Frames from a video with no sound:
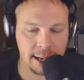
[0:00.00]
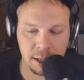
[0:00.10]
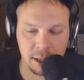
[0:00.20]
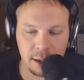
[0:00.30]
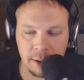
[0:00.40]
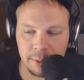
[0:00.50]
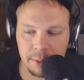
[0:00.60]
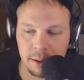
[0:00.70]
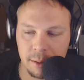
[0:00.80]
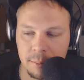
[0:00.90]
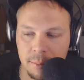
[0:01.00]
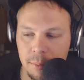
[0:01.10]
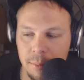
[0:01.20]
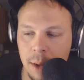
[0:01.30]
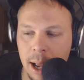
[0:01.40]
one that I've been
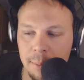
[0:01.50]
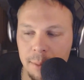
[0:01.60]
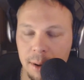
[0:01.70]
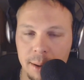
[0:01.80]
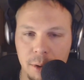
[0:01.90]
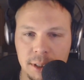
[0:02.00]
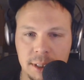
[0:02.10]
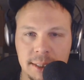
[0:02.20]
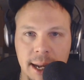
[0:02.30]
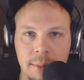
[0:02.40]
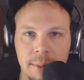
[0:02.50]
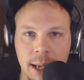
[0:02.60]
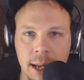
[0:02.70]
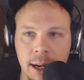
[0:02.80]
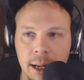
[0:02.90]
probably most excited about
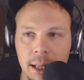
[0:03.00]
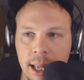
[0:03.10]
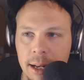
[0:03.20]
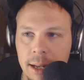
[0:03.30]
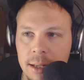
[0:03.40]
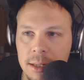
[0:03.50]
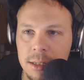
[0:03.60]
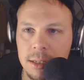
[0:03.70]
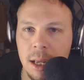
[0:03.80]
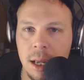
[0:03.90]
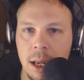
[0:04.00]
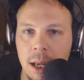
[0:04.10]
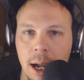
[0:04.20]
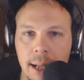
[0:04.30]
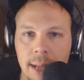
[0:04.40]
getting, and that is
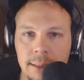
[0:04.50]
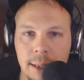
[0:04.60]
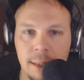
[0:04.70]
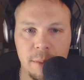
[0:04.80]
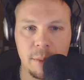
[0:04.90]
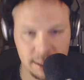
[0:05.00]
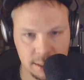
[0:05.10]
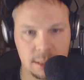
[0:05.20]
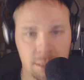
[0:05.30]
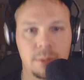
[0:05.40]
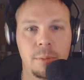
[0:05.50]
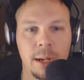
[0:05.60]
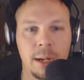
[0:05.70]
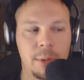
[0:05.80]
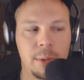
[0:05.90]
WMS will be
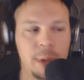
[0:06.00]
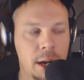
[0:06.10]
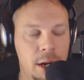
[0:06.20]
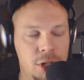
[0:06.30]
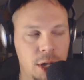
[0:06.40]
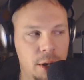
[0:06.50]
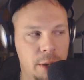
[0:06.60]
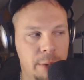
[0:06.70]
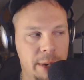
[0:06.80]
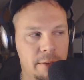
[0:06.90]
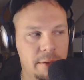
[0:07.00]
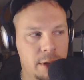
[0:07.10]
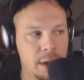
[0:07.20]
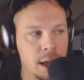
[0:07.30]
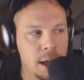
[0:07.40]
coming on our next show. And we have
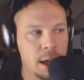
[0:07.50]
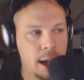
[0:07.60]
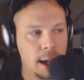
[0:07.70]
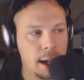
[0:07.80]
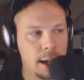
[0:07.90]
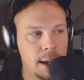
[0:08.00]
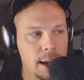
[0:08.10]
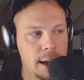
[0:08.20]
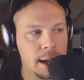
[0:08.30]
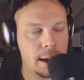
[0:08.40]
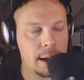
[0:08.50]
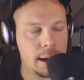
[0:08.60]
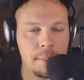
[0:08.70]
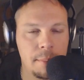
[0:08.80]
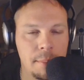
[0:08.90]
an
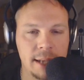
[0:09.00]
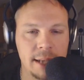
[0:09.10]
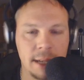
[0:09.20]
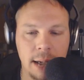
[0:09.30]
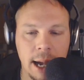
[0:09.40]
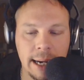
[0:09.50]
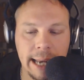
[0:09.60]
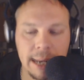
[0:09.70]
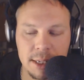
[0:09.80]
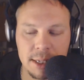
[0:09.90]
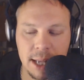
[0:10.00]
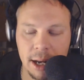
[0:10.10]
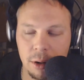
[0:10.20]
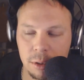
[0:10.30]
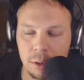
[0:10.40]
amazing game designer
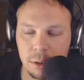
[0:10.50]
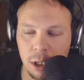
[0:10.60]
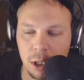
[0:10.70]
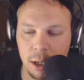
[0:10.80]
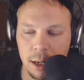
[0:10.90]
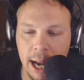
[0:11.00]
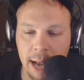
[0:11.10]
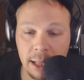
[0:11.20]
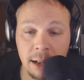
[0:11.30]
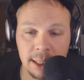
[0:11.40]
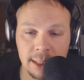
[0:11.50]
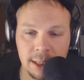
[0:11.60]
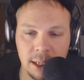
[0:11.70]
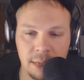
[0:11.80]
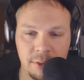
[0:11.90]
who's worked on, I
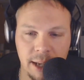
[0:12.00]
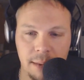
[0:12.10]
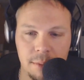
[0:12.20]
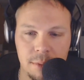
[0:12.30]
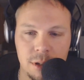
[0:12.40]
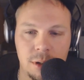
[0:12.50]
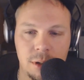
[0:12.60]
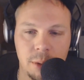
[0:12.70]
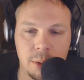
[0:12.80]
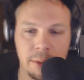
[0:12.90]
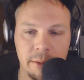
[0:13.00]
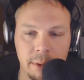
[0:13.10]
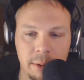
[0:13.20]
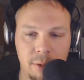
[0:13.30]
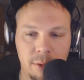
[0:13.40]
listed off the games to you, Brent,
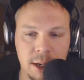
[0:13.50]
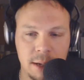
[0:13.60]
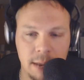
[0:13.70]
before we started.